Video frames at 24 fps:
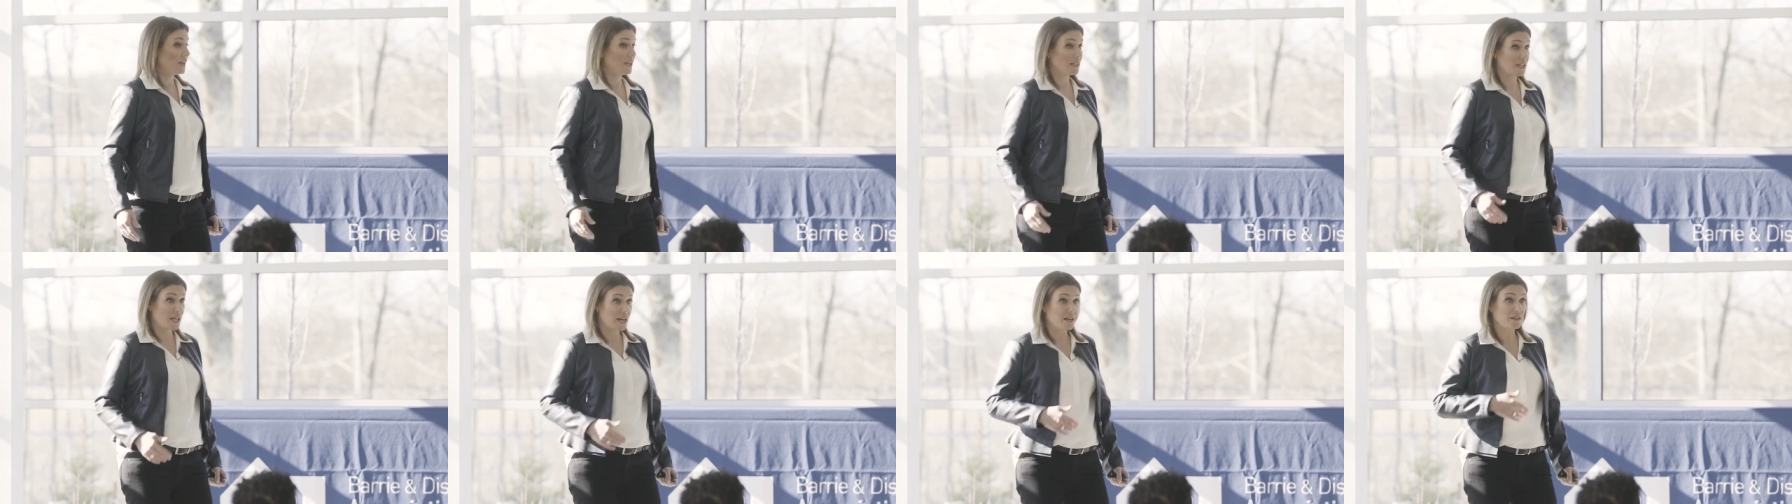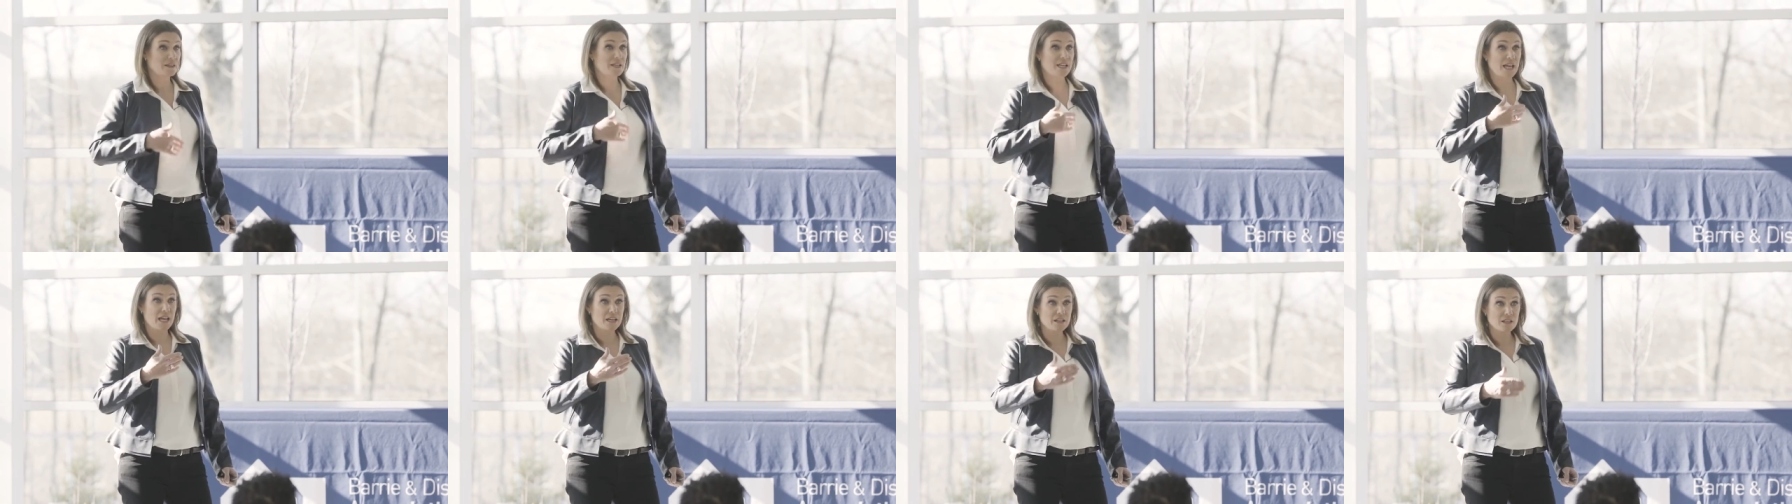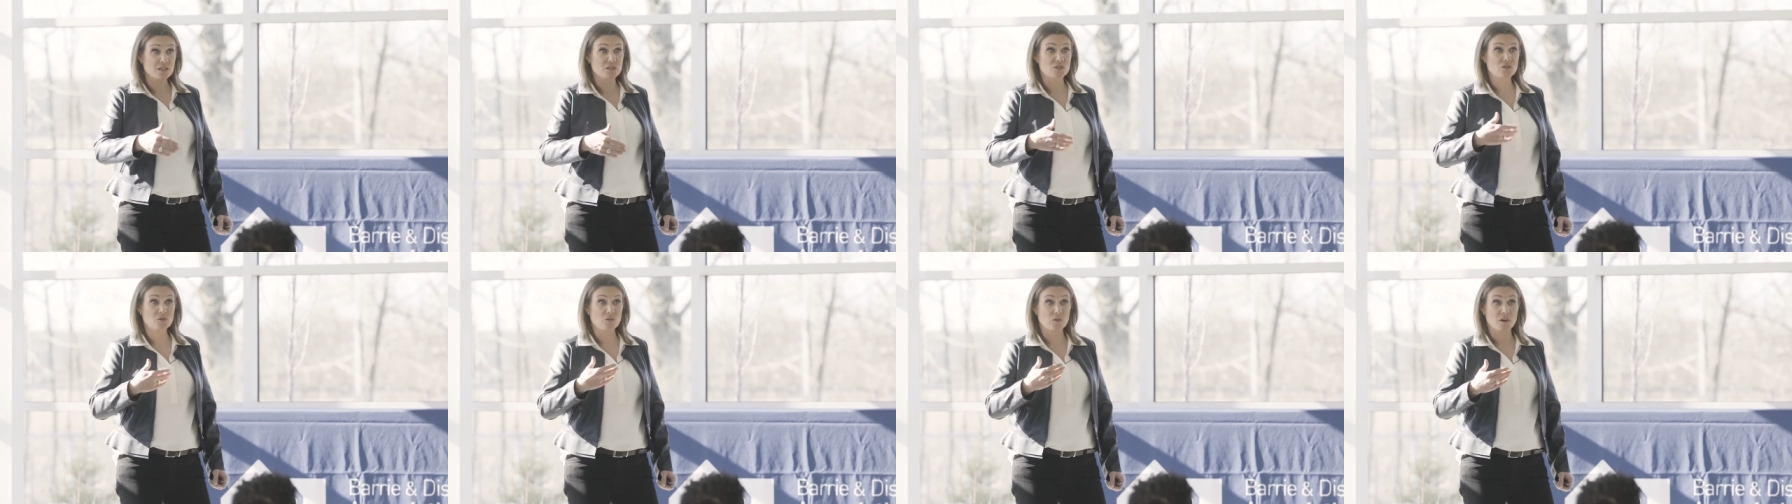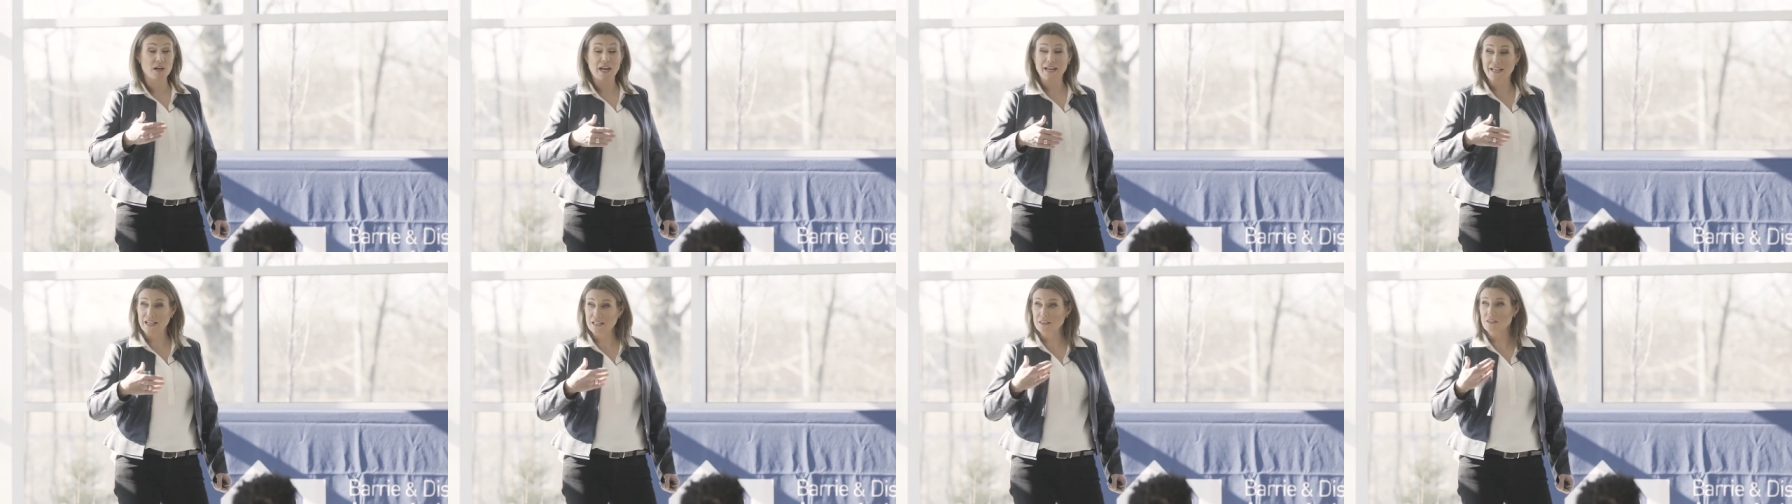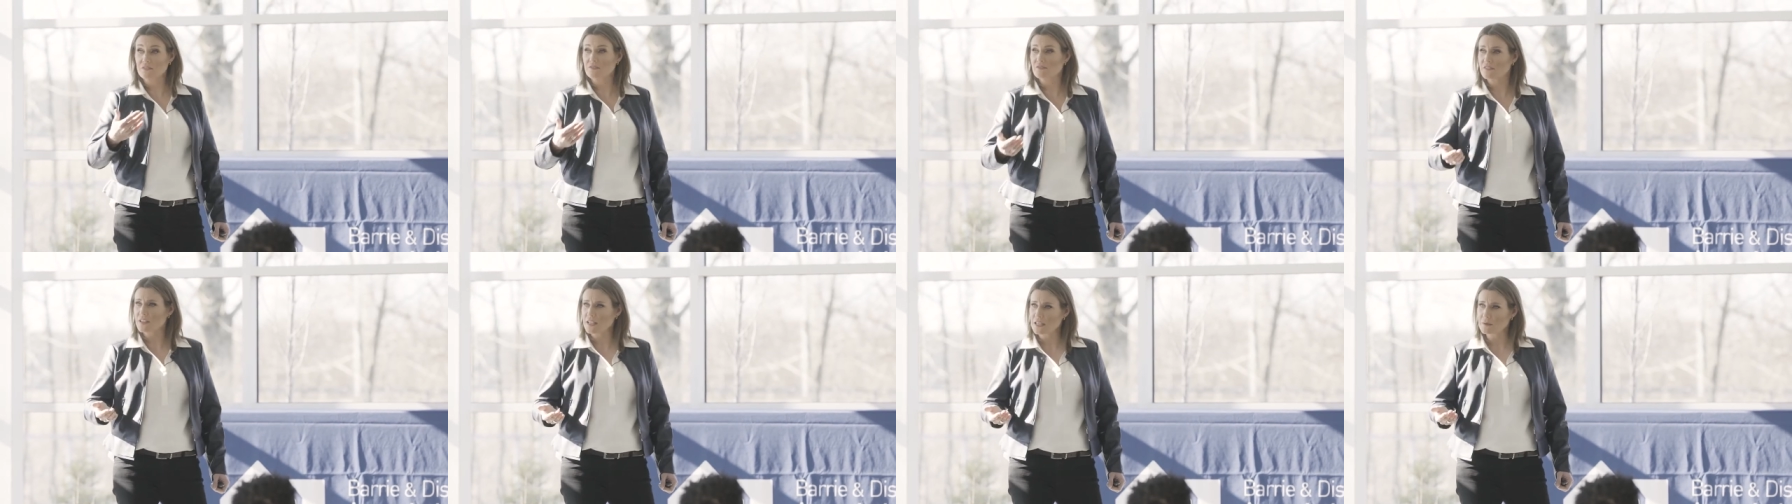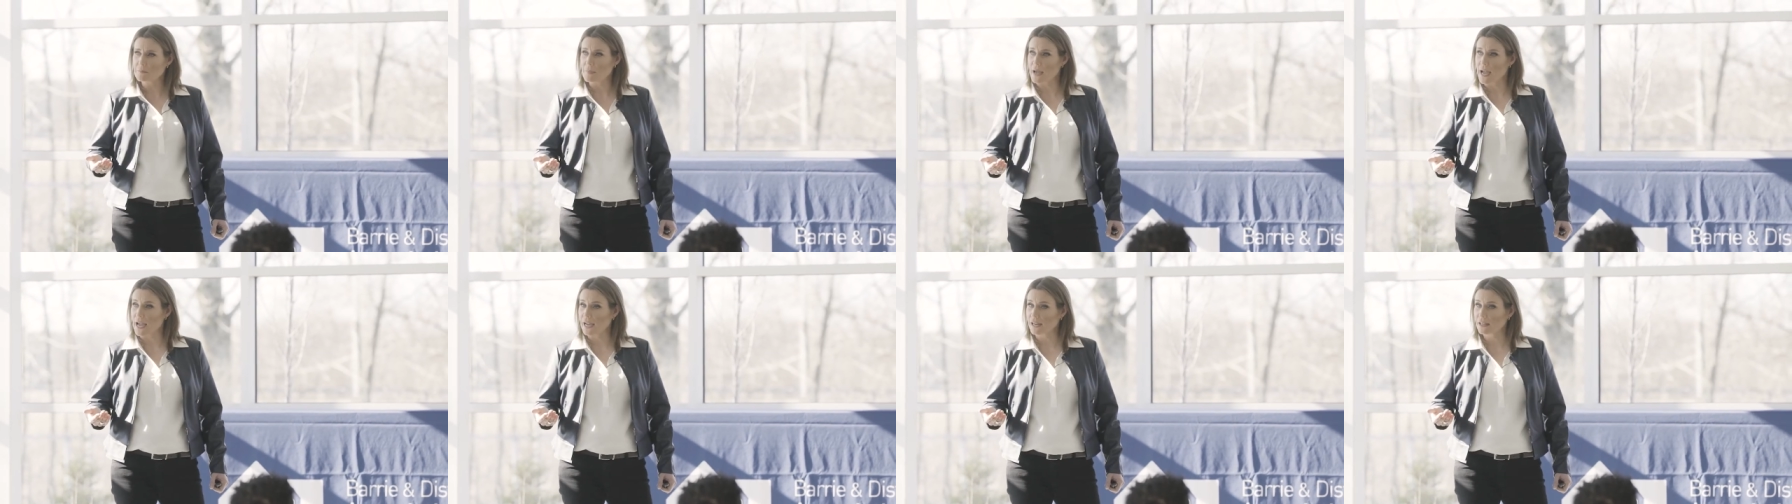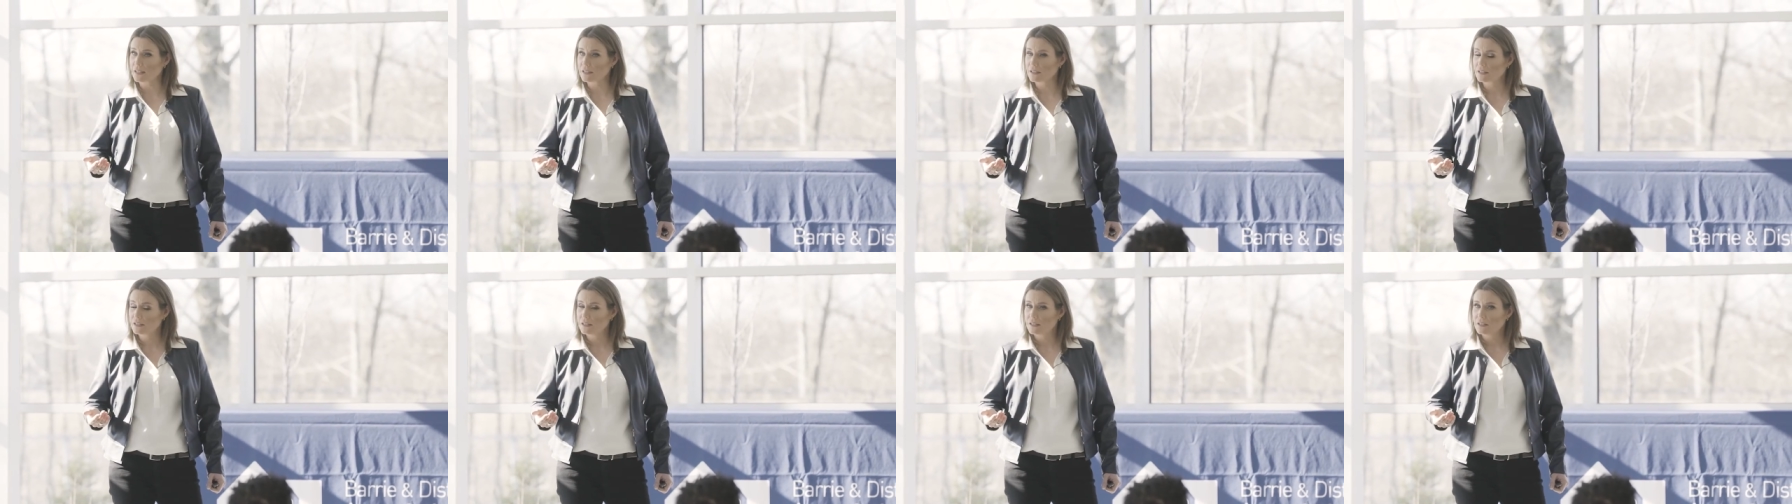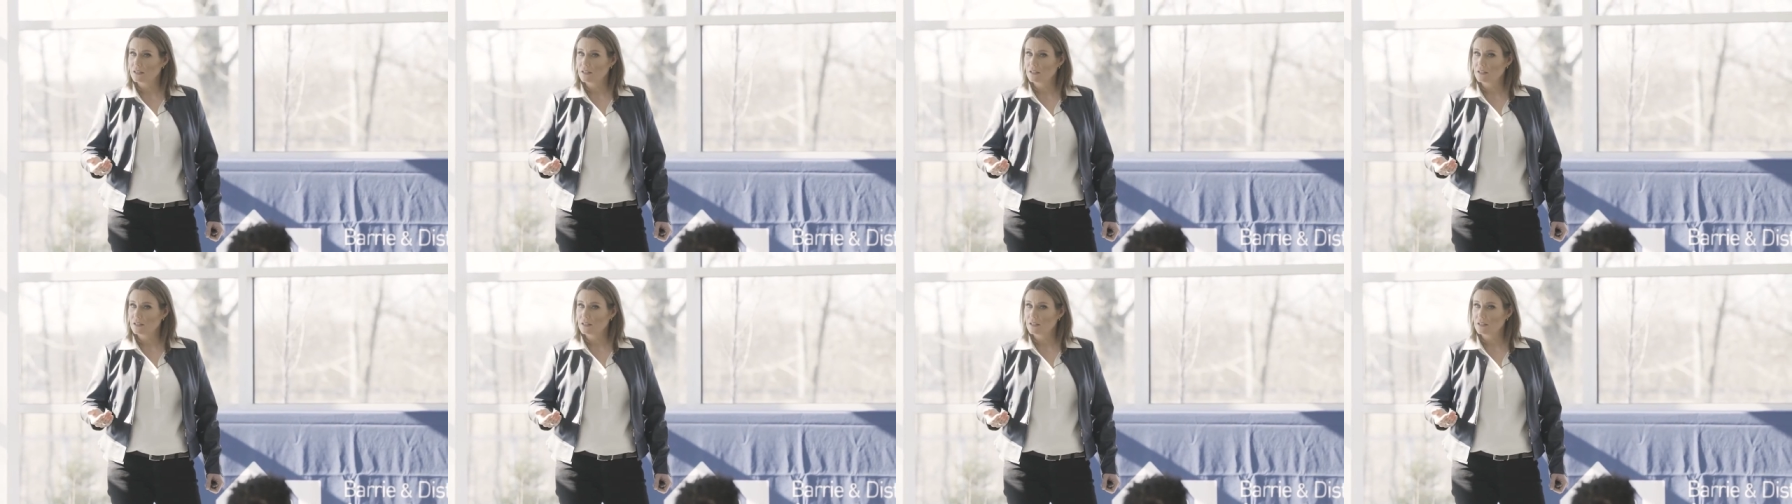And then at the end of the tour, I get the feedback.